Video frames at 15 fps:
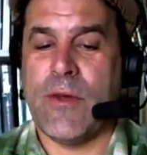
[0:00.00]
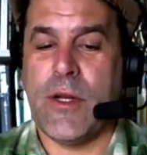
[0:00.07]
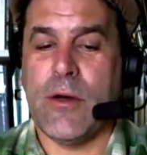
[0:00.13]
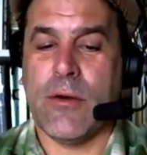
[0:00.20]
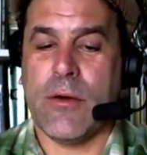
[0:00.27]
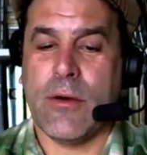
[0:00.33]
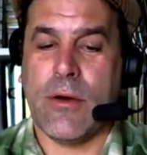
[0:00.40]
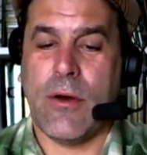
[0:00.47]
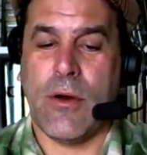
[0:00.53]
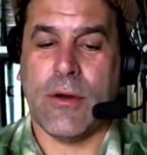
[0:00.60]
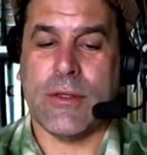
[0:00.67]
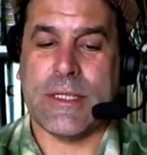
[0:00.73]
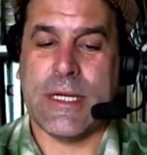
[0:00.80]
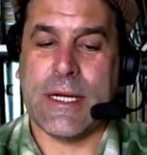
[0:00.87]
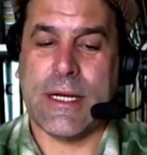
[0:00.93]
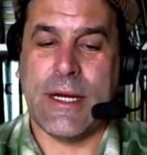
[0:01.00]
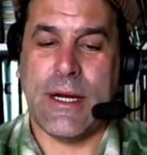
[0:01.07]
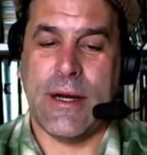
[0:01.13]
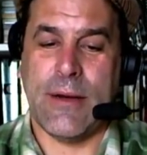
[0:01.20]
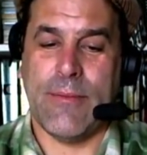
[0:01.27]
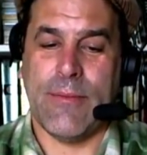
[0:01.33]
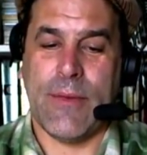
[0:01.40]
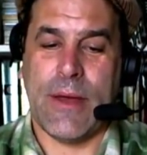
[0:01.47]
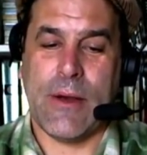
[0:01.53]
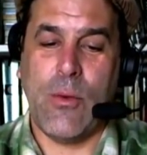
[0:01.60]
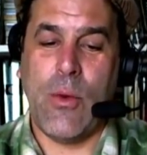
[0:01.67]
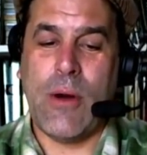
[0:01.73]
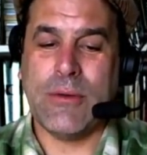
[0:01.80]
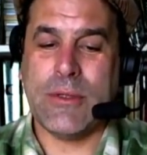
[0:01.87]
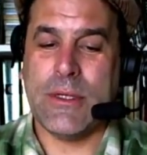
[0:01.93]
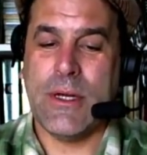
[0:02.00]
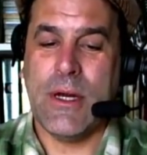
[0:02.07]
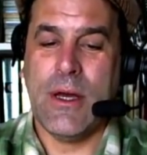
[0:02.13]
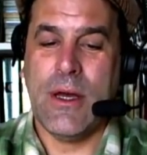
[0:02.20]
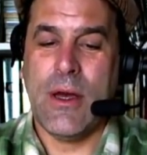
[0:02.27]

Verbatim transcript: videocards.com, quote,